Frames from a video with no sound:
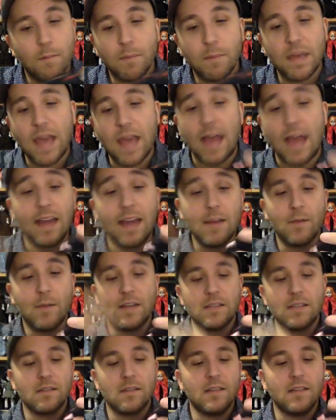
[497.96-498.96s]
yeah,
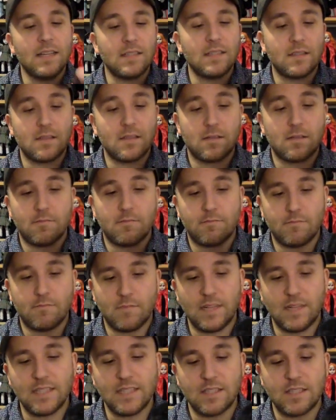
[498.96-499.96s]
anyways, let's
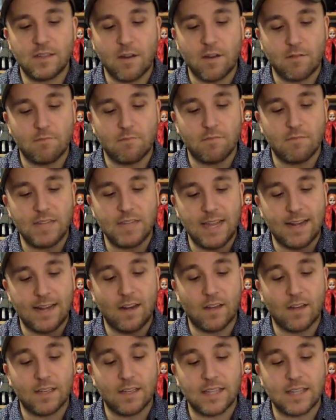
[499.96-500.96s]
start taking a
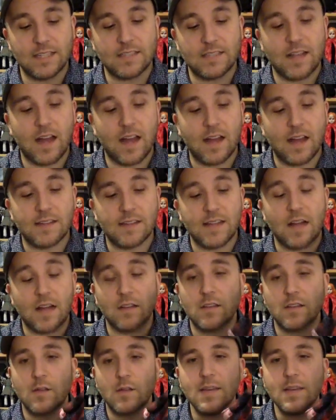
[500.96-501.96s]
look at this doll.
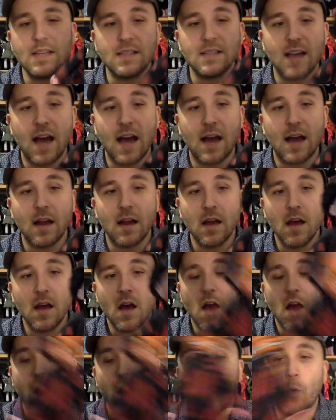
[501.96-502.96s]
So he's got
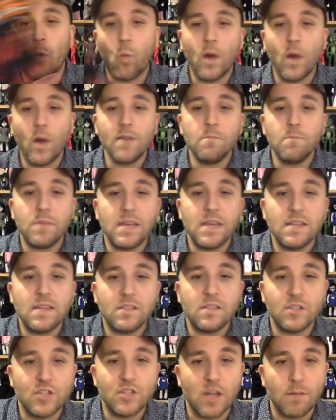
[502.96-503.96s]
a
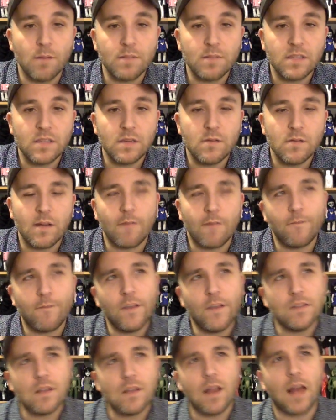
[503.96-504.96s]
one-piece jumpsuit. It
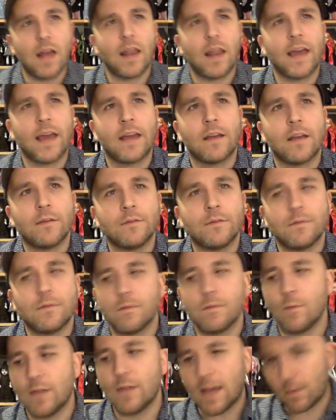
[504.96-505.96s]
feels a lot like,
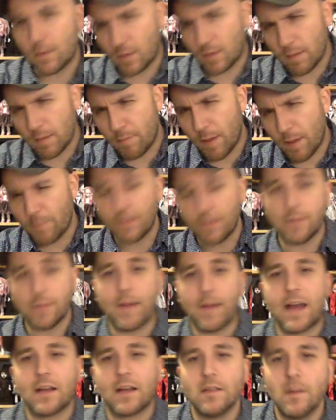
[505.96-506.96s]
without the bump in the
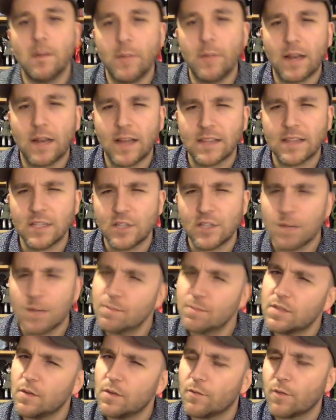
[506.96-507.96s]
back, a little bit like the
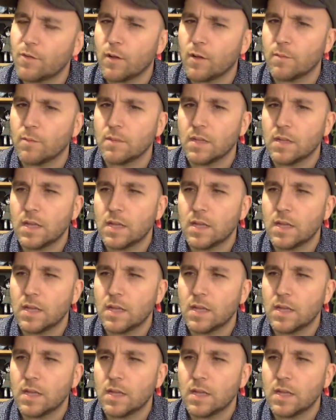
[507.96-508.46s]
jumpsuit from